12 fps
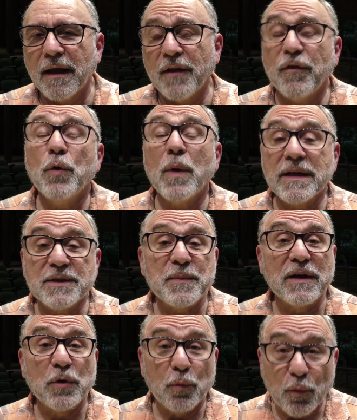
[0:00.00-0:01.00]
If you want to
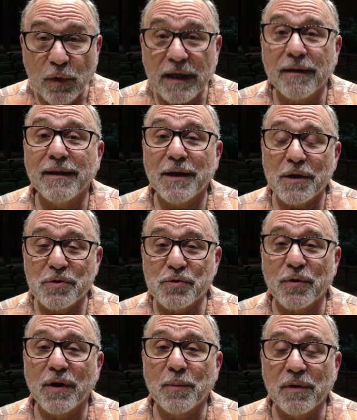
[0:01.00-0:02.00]
spend a really
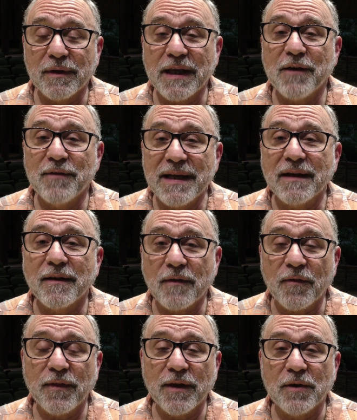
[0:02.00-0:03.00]
enjoyable evening in
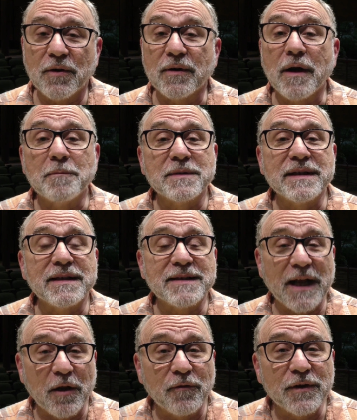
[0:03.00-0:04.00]
the theater, come see
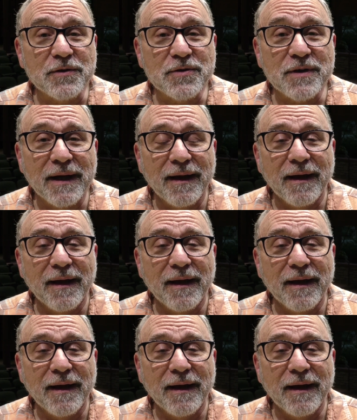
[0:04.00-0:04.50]
Salvage.